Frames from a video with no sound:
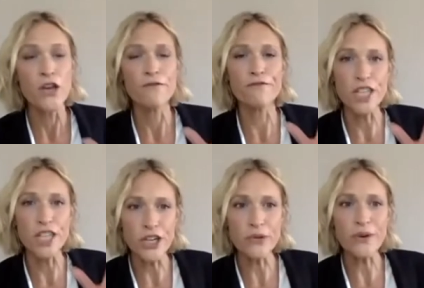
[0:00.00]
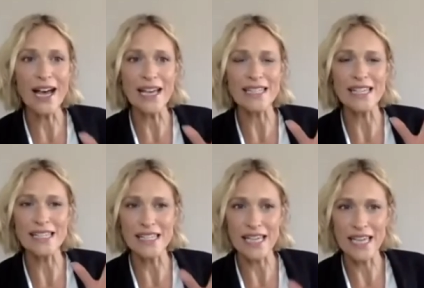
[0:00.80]
For you as
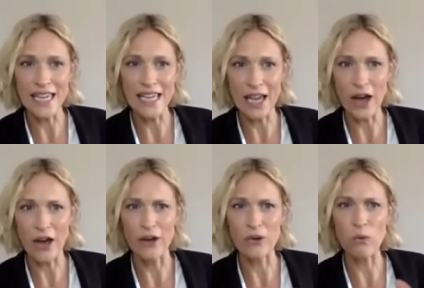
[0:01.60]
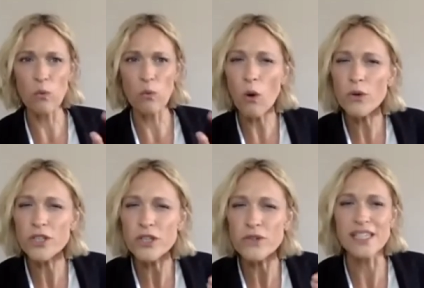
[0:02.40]
CEO, what
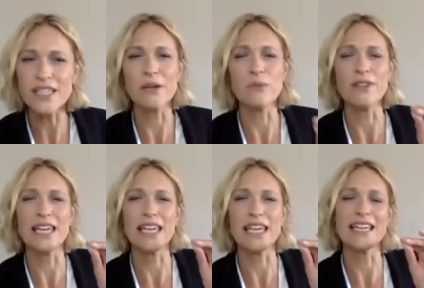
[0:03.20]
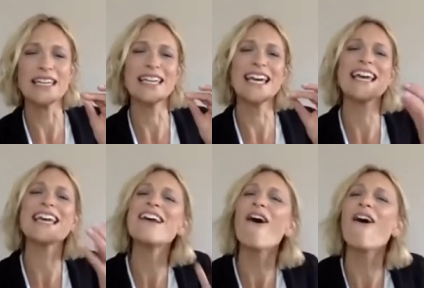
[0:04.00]
would you say were the
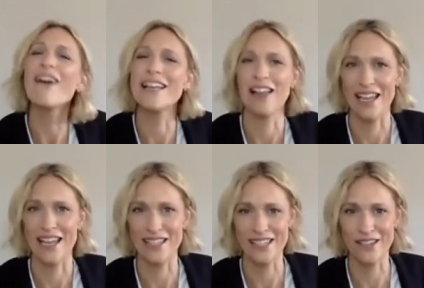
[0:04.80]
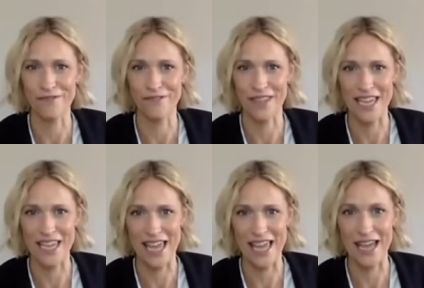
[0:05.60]
key highlights for the
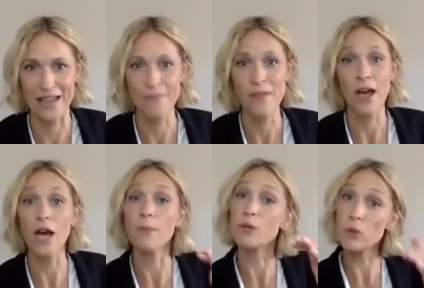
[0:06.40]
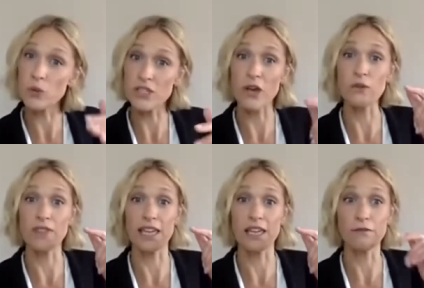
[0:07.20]
year, uh, but also
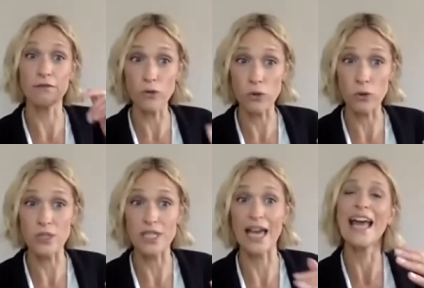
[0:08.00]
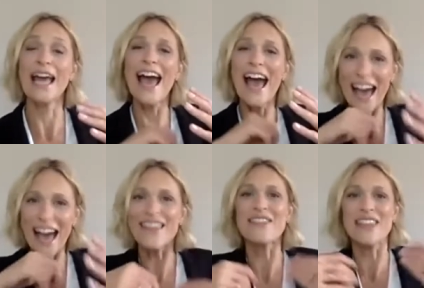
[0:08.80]
the fourth quarter
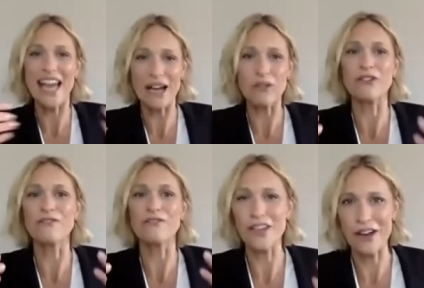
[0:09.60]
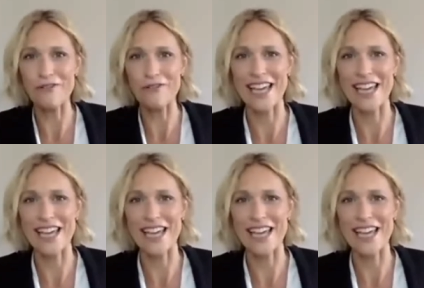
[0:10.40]
and then the outlook for the current